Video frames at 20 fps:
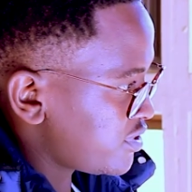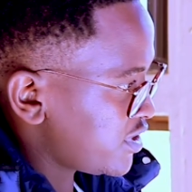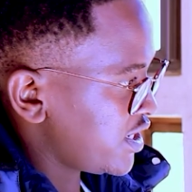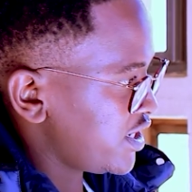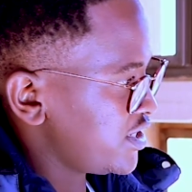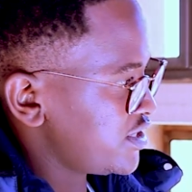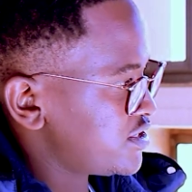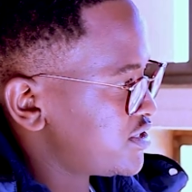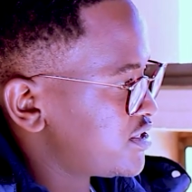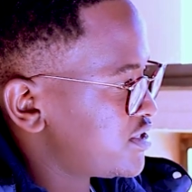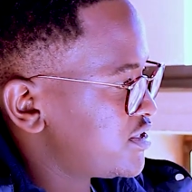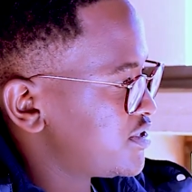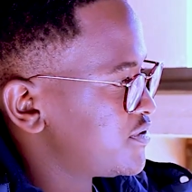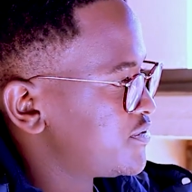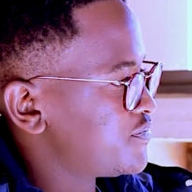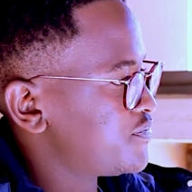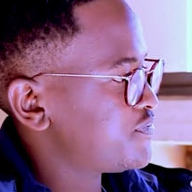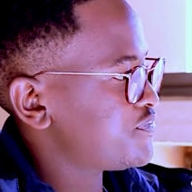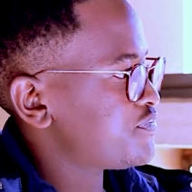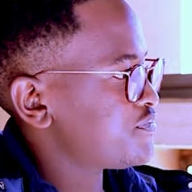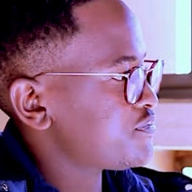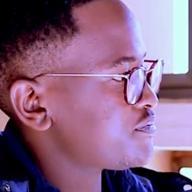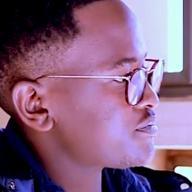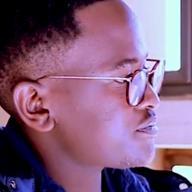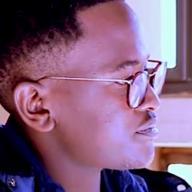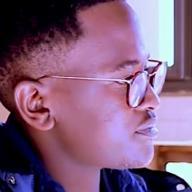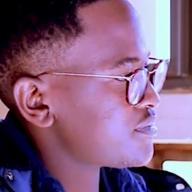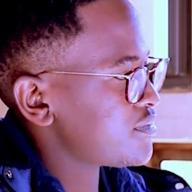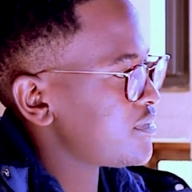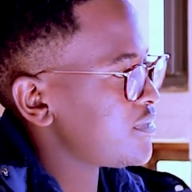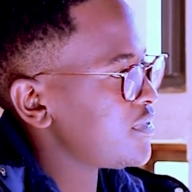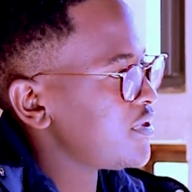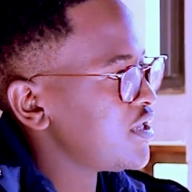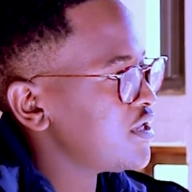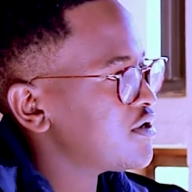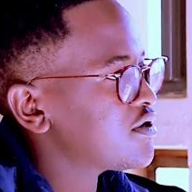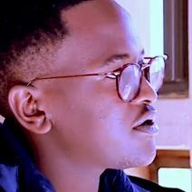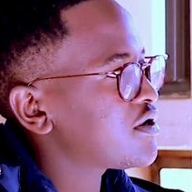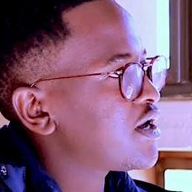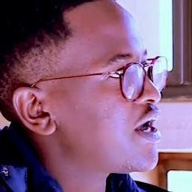place,
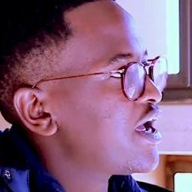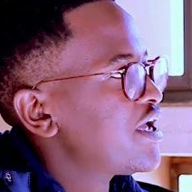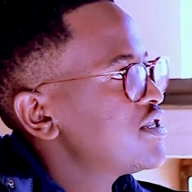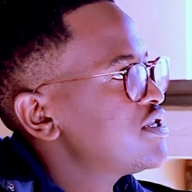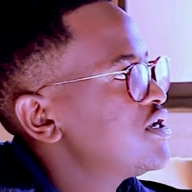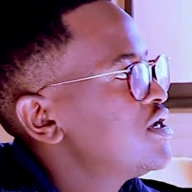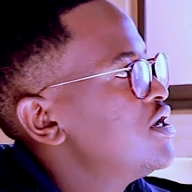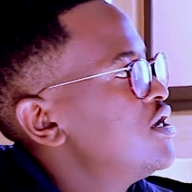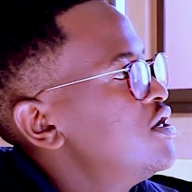right?